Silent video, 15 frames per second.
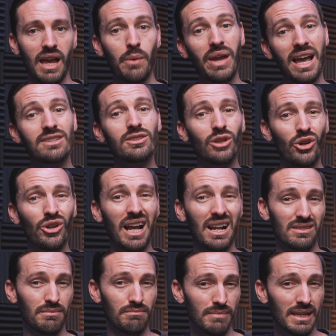And we had to learn how
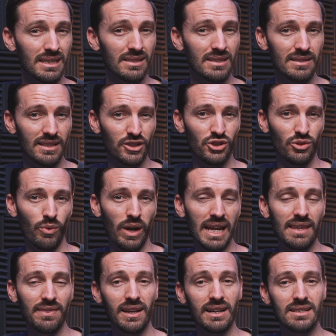to mix in such a
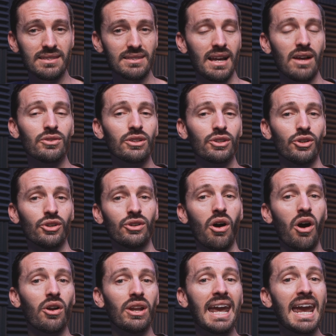way that it sounded good
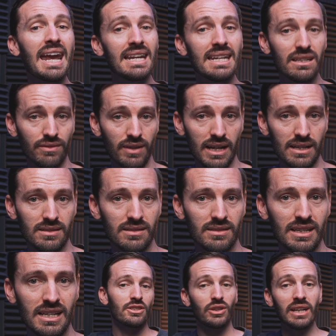on any device.
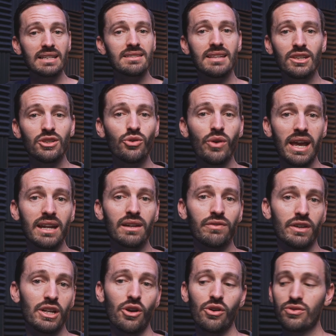So let's say you edit
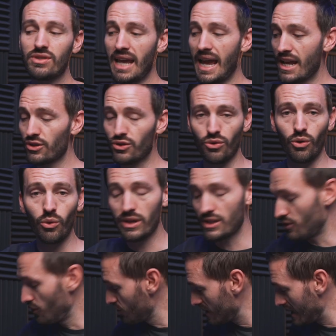videos and you're
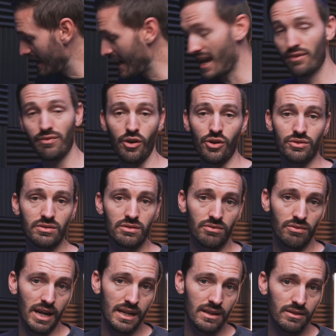always using headphones,
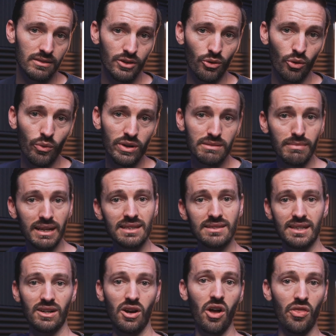right? You're always
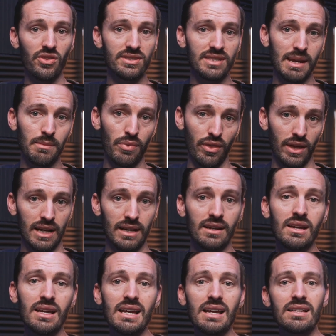mixing on the same thing.
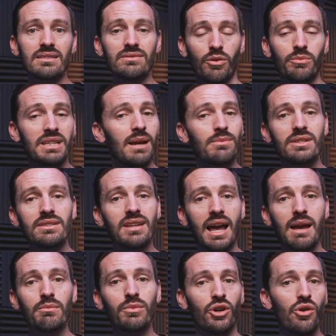From time to
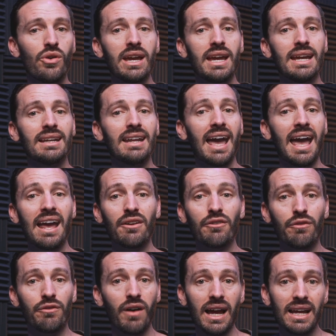time, go ahead
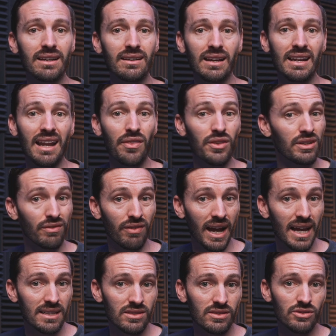and find another
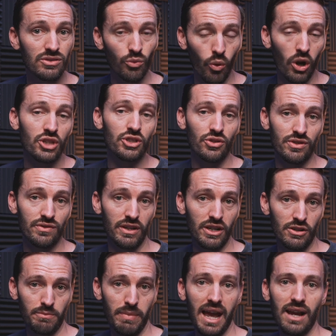device to watch those
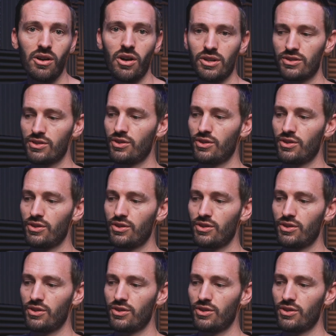videos back on.